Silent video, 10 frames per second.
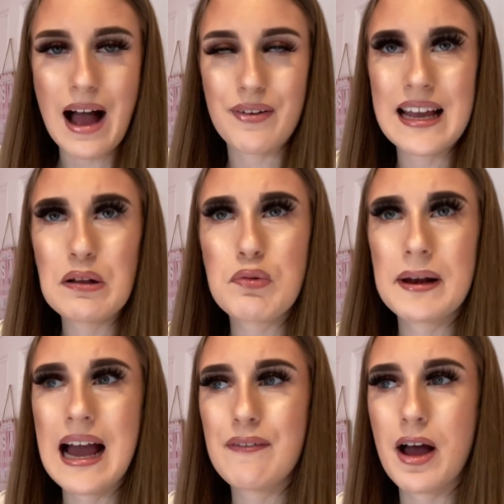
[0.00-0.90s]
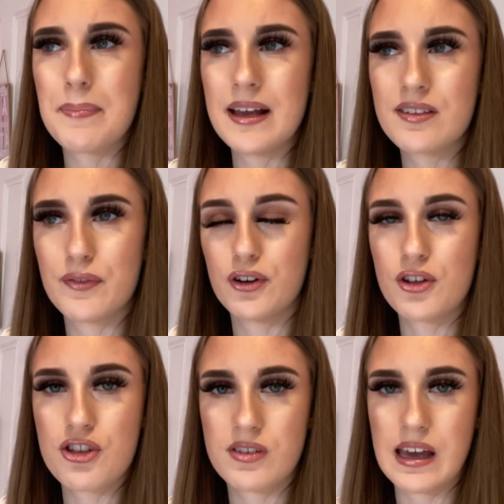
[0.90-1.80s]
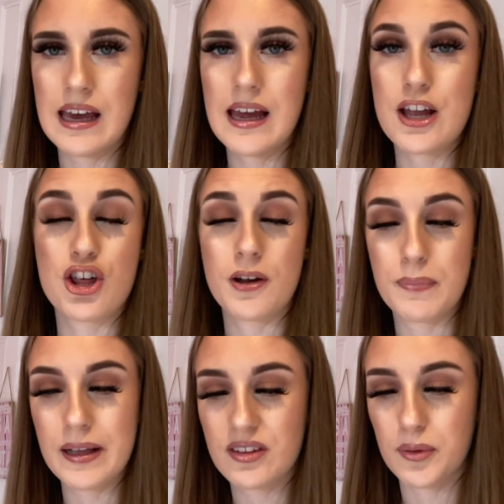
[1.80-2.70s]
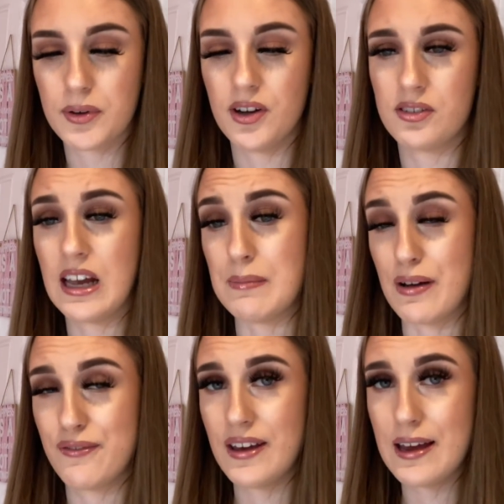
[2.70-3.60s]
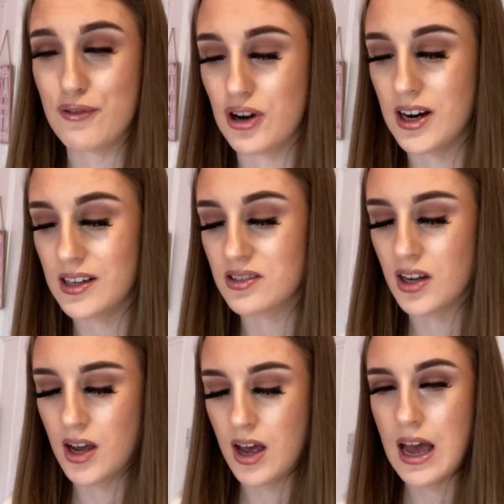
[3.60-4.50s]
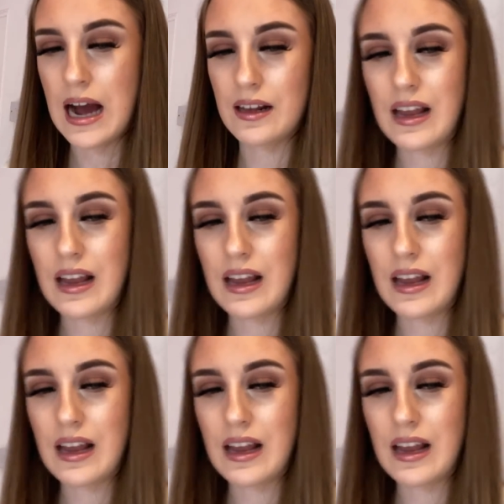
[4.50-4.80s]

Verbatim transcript: think I'll probably have a pizza for lunch today, a chicken pizza because they are my favourite. And